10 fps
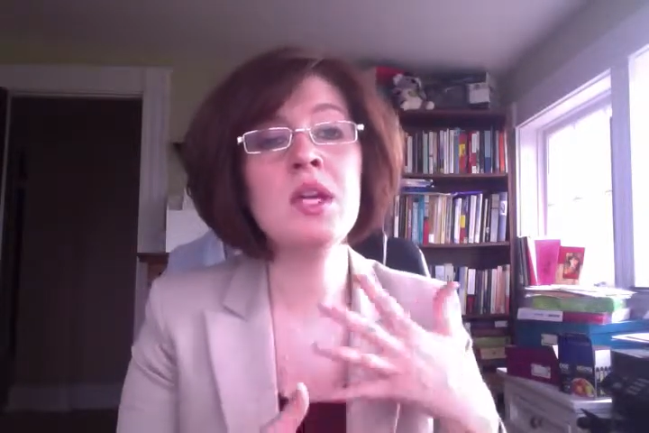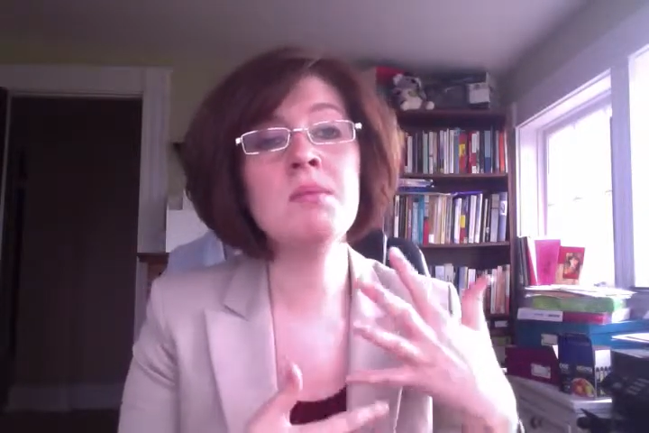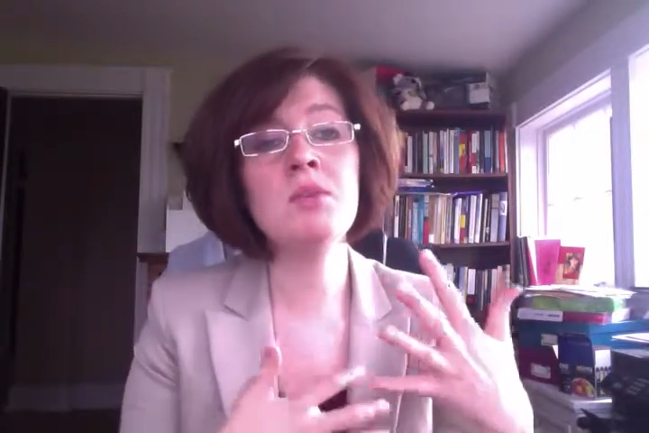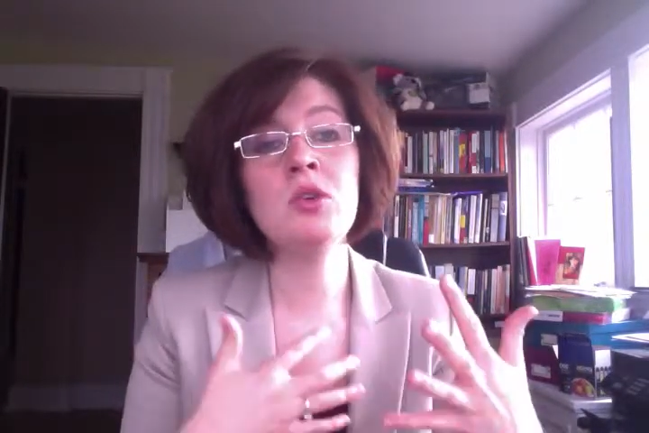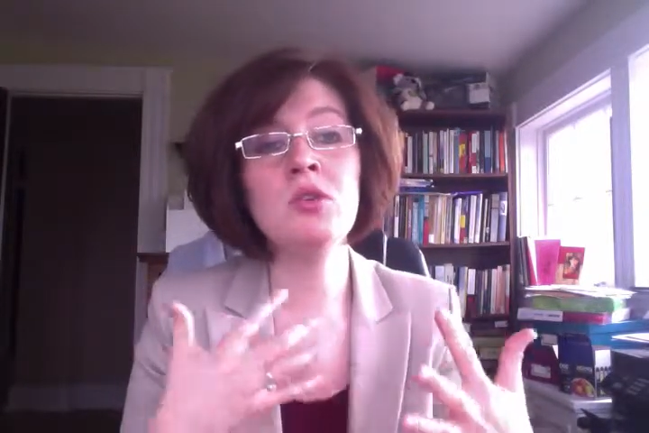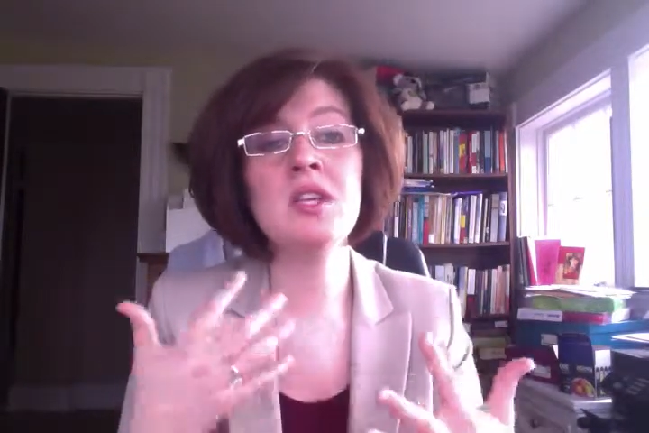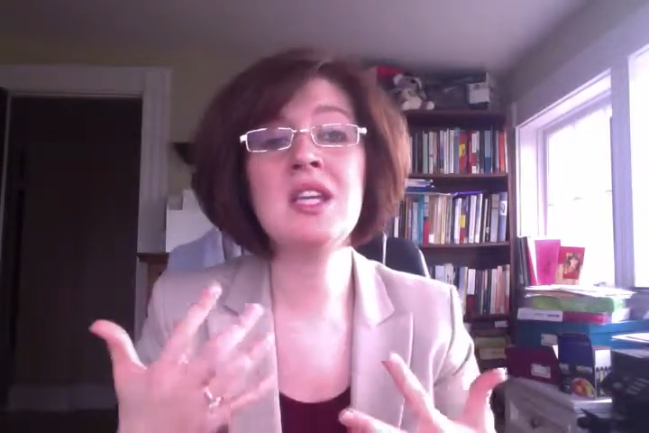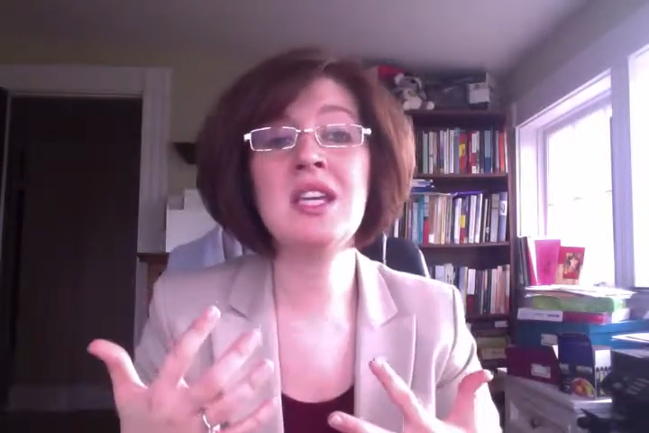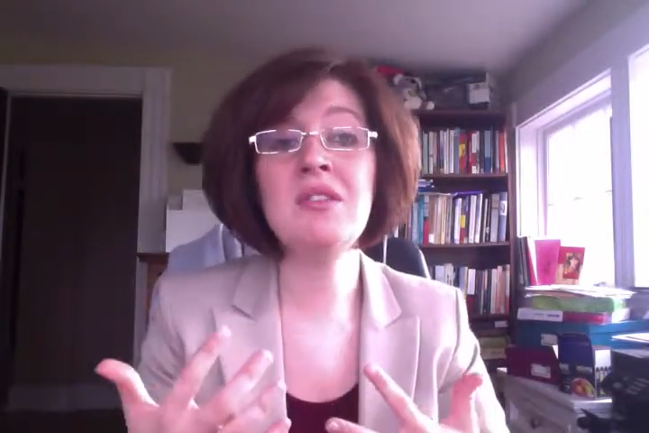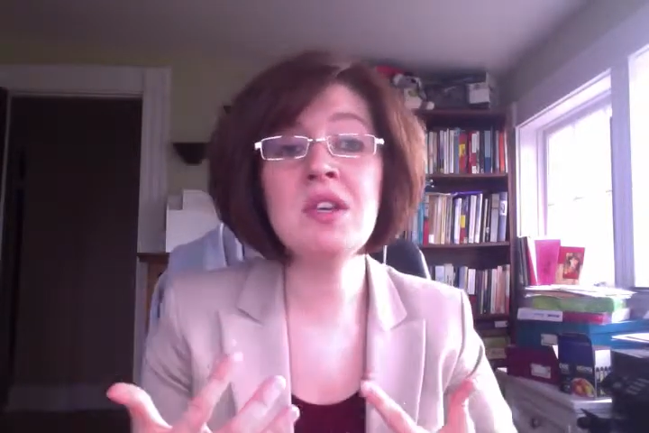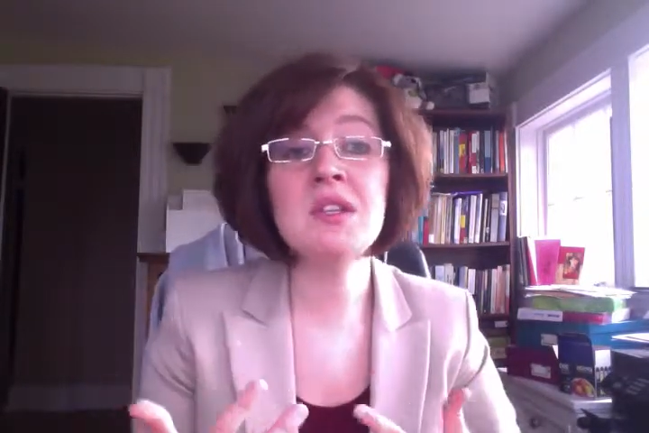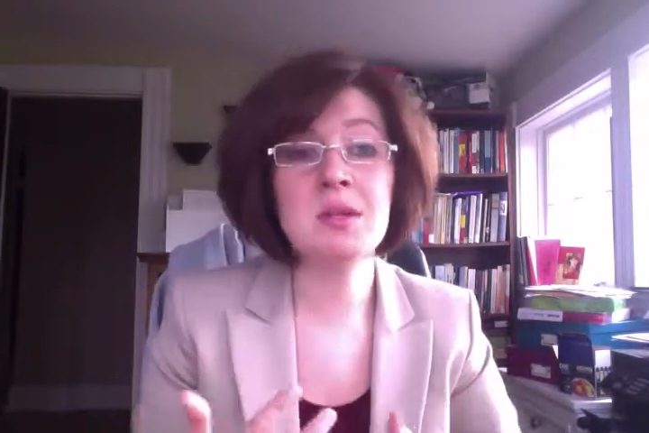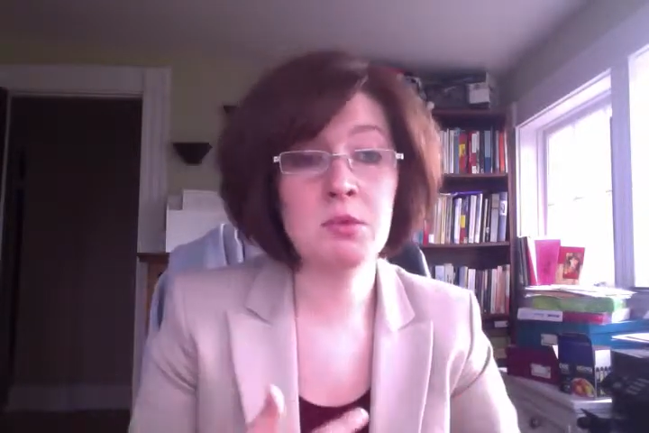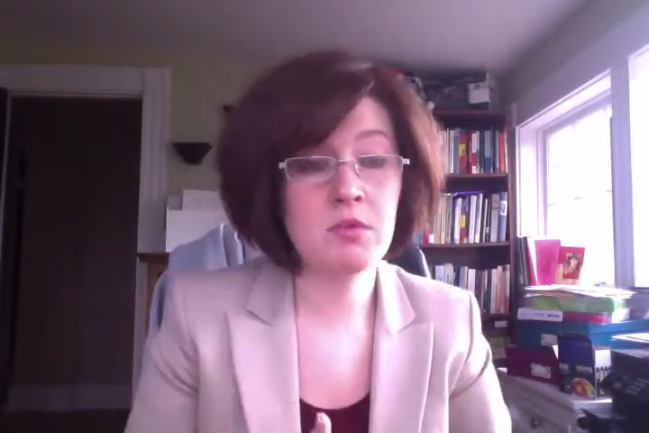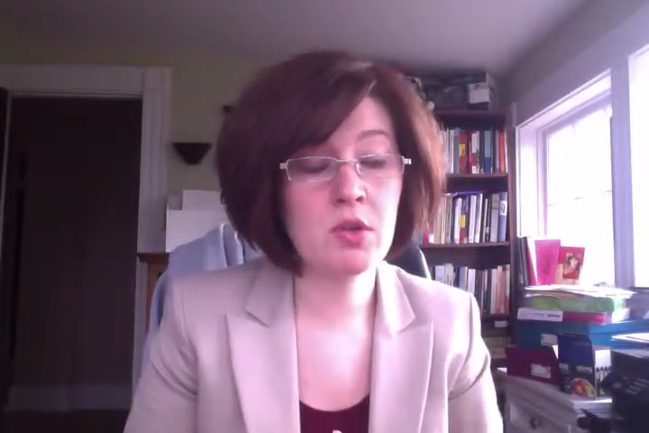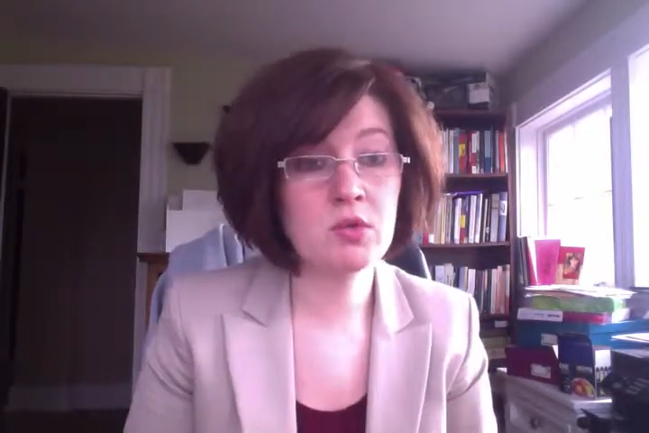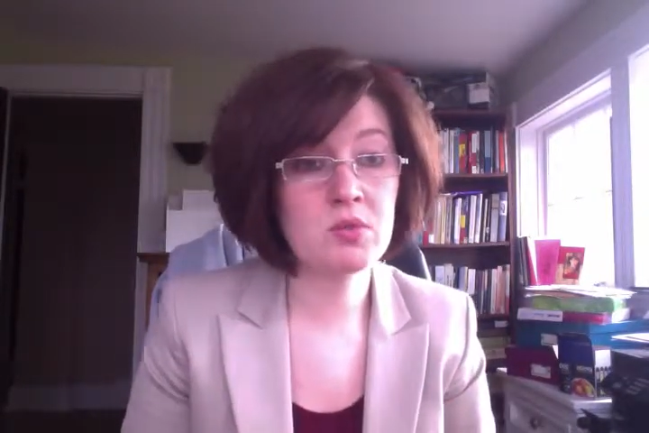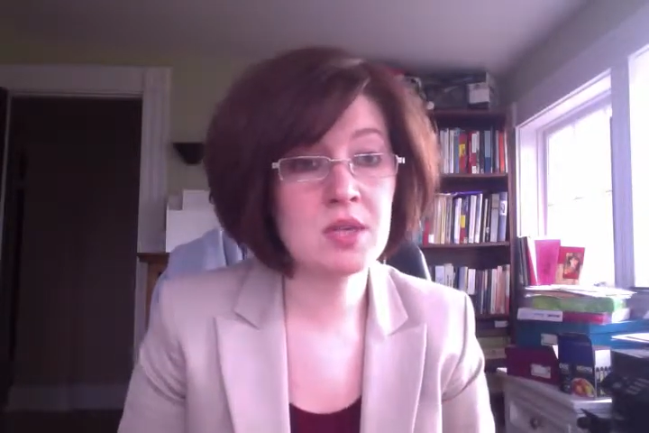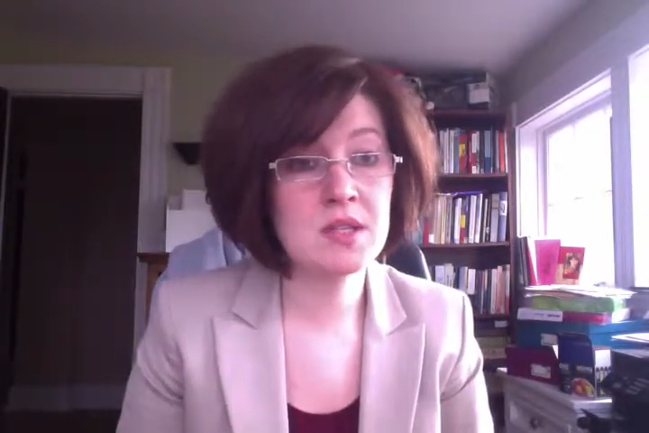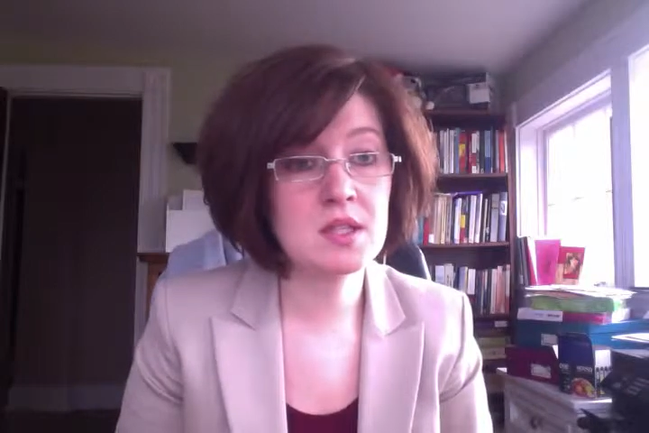can move into giving some of
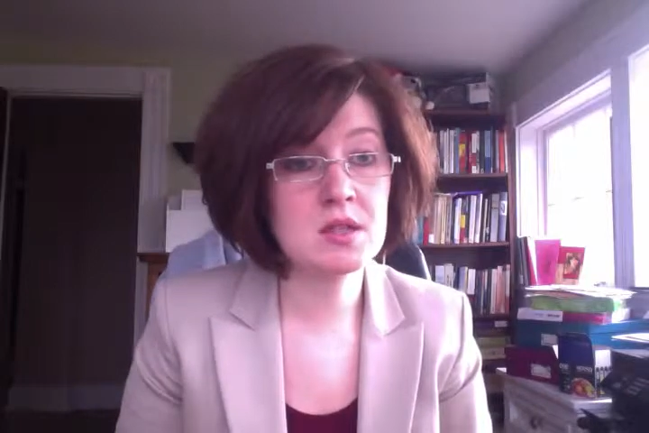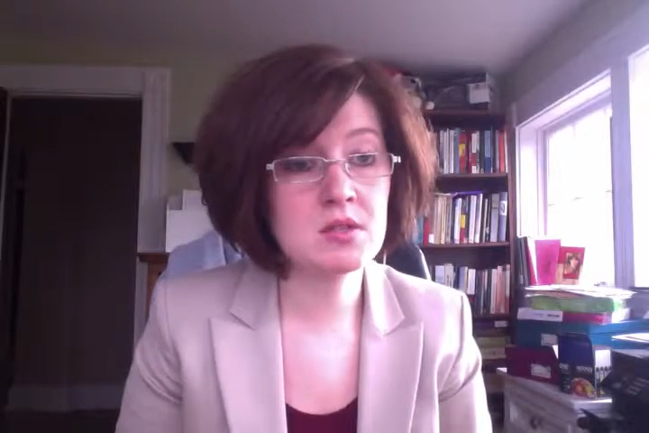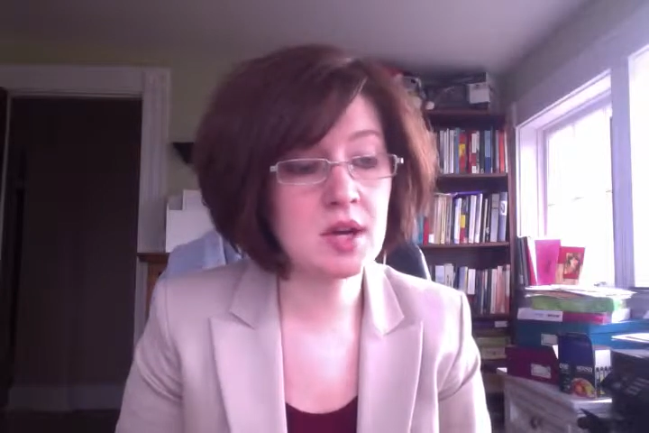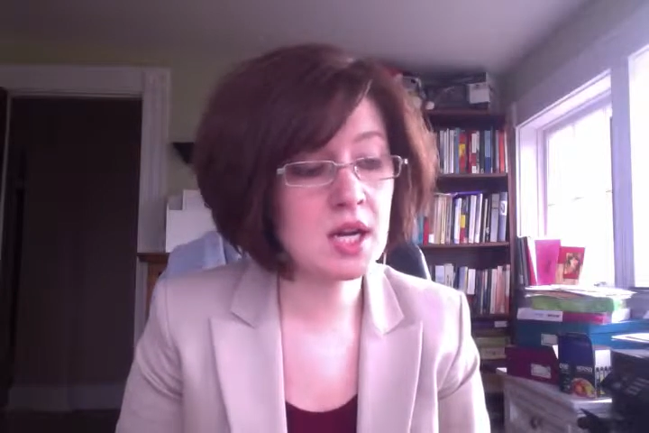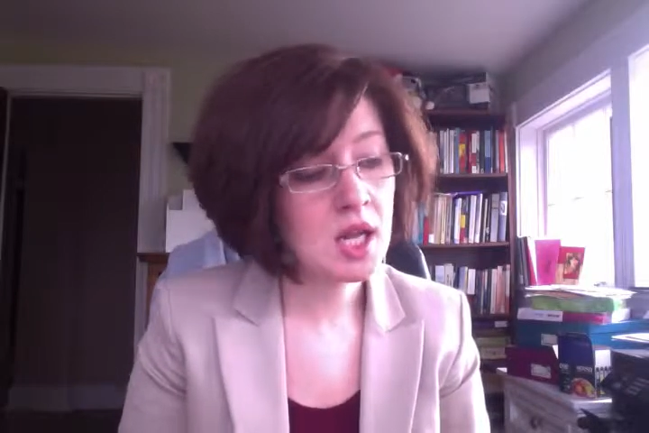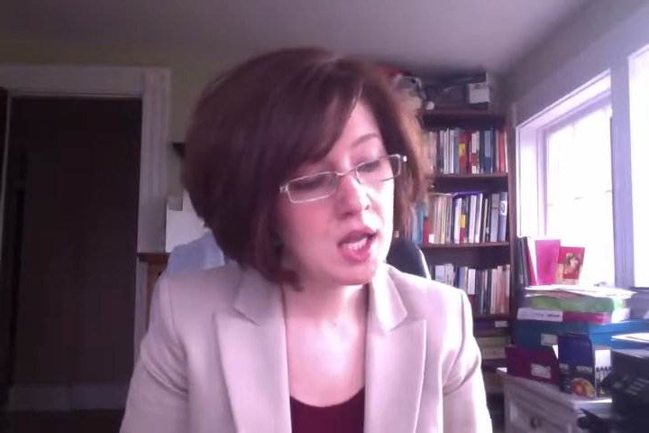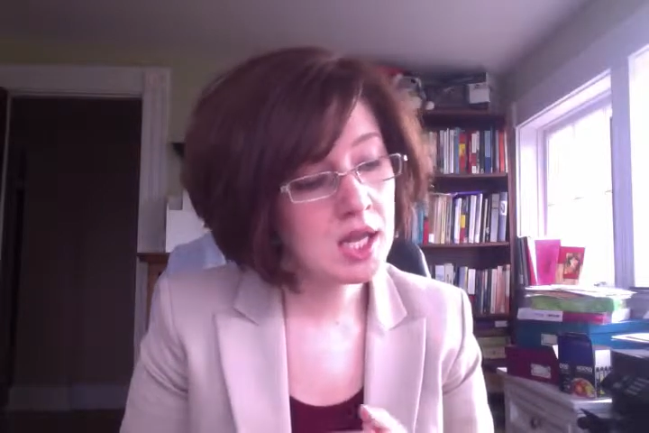those reasons, right?